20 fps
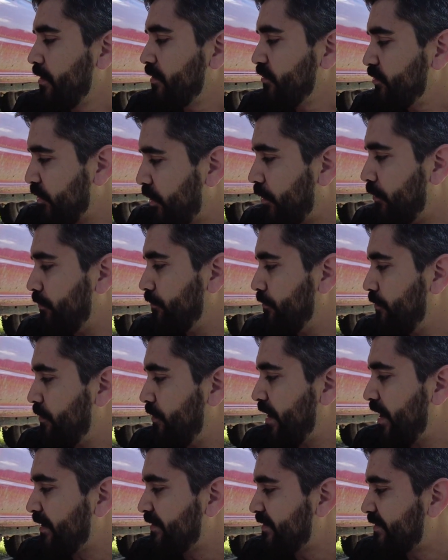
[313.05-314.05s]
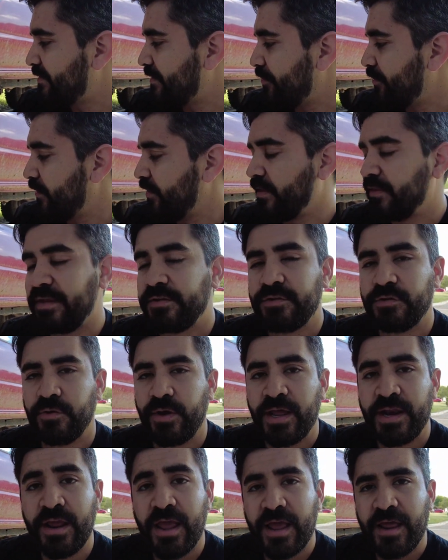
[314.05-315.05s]
So that's the thing that they do.
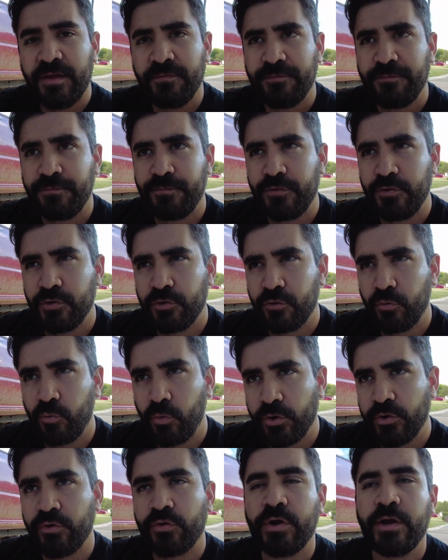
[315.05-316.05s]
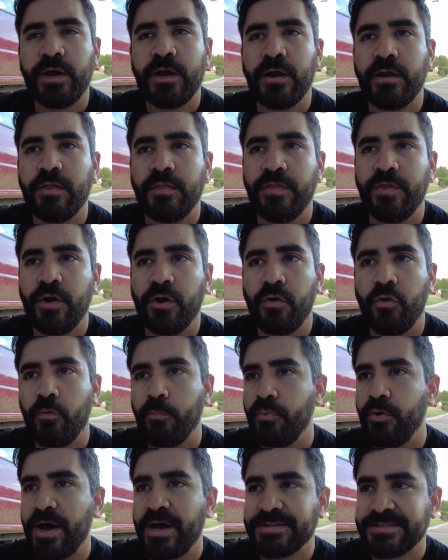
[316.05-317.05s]
And if you're wondering their whole
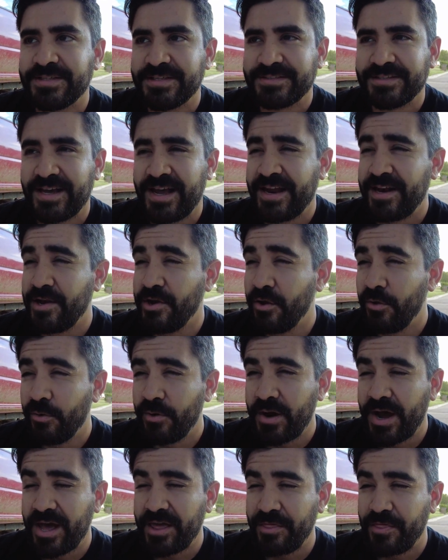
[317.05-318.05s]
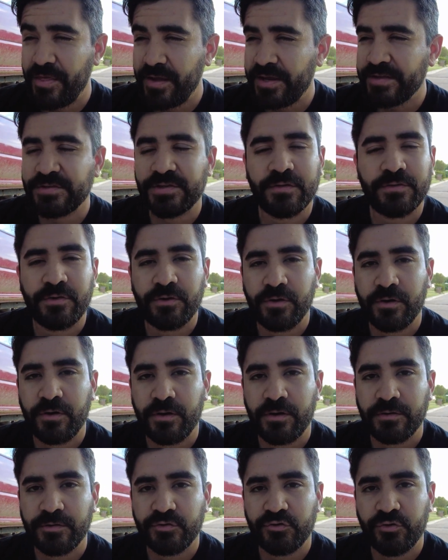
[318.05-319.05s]
process, I think it's
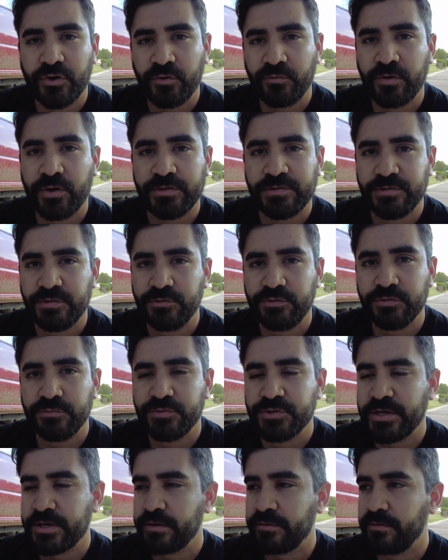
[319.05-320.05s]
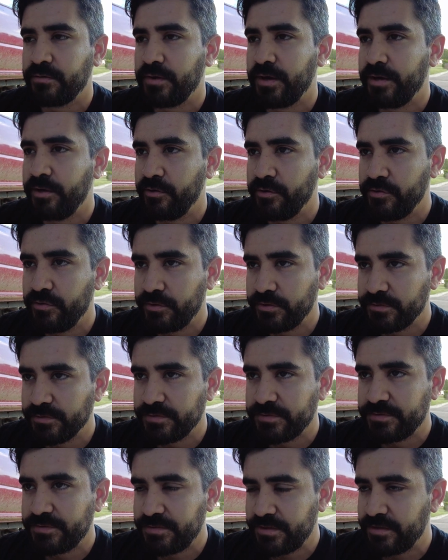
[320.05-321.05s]
on treadwright's YouTube channel. I know you can
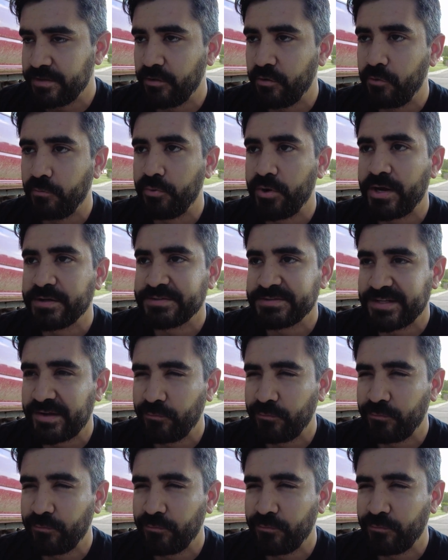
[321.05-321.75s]
see the whole process.